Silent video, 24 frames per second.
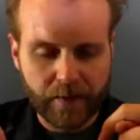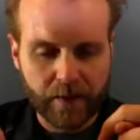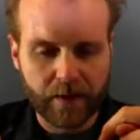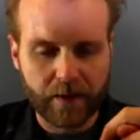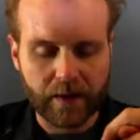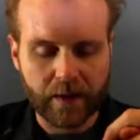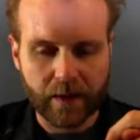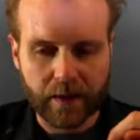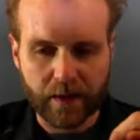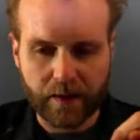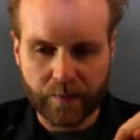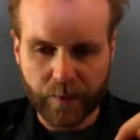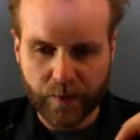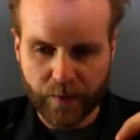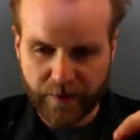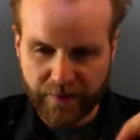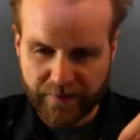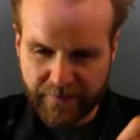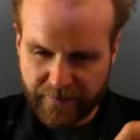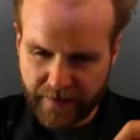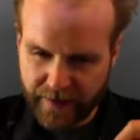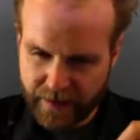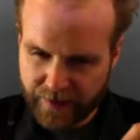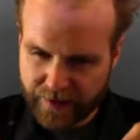or they
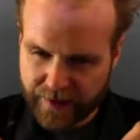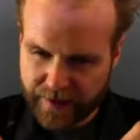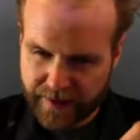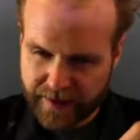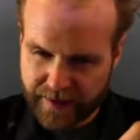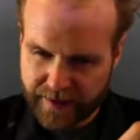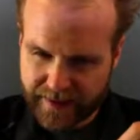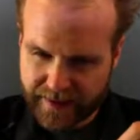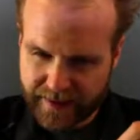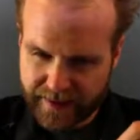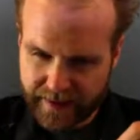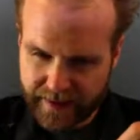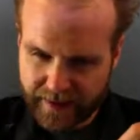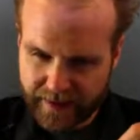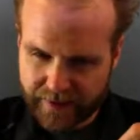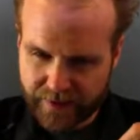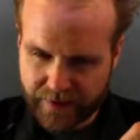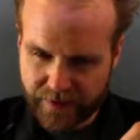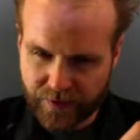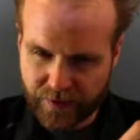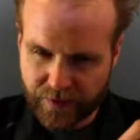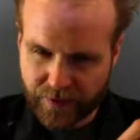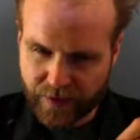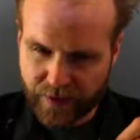fail to stick,
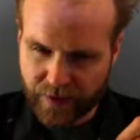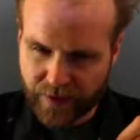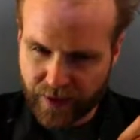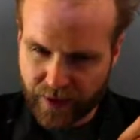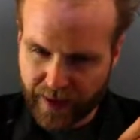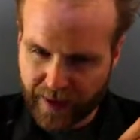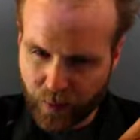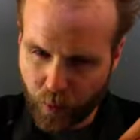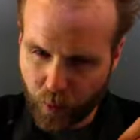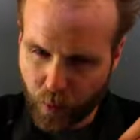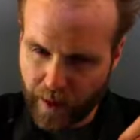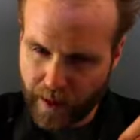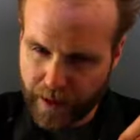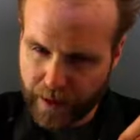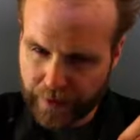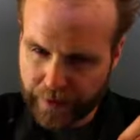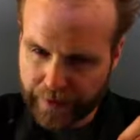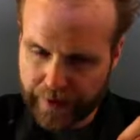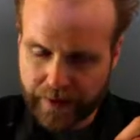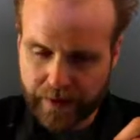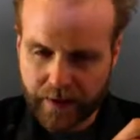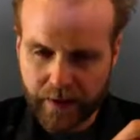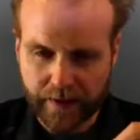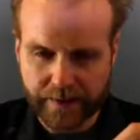so they're kind of
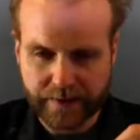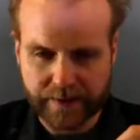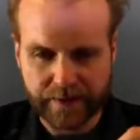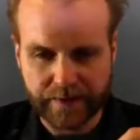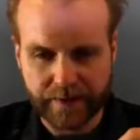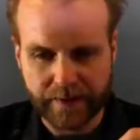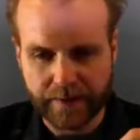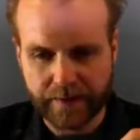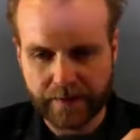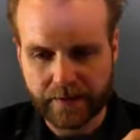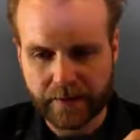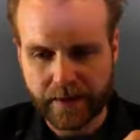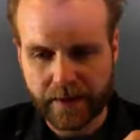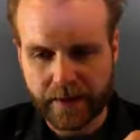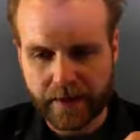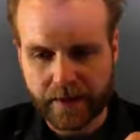welding onto there.